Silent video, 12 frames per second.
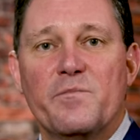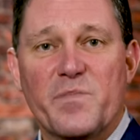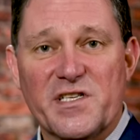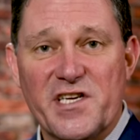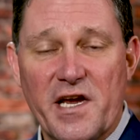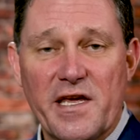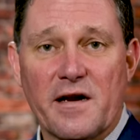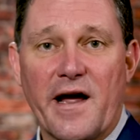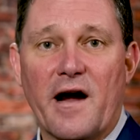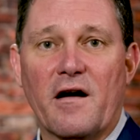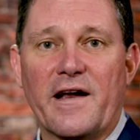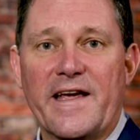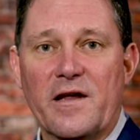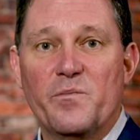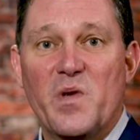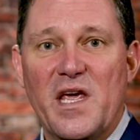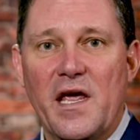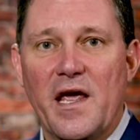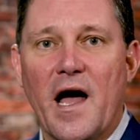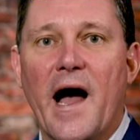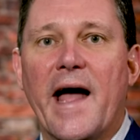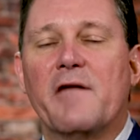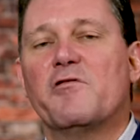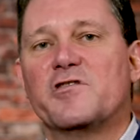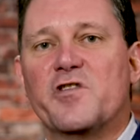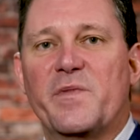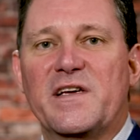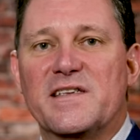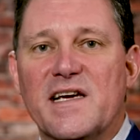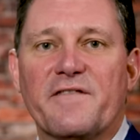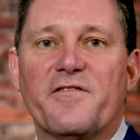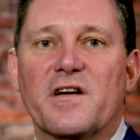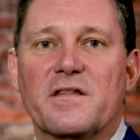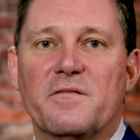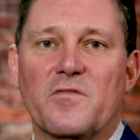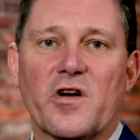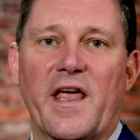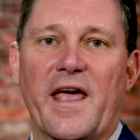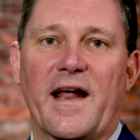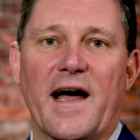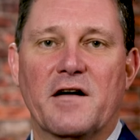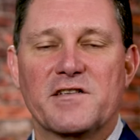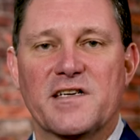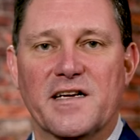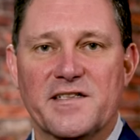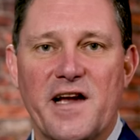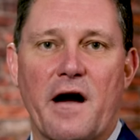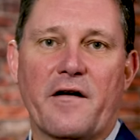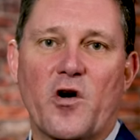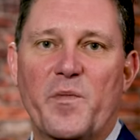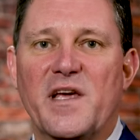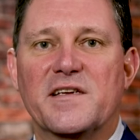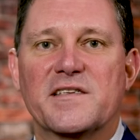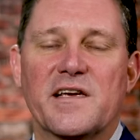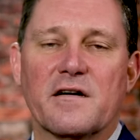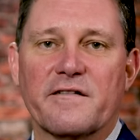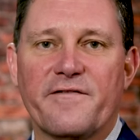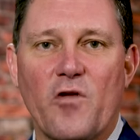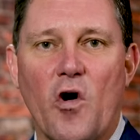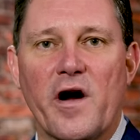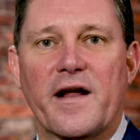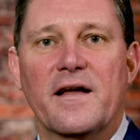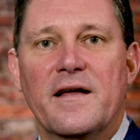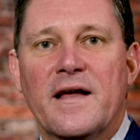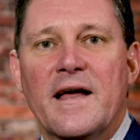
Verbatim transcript: particularly in PEI, which would be different than looking at a house in Ontario, BC, or Florida.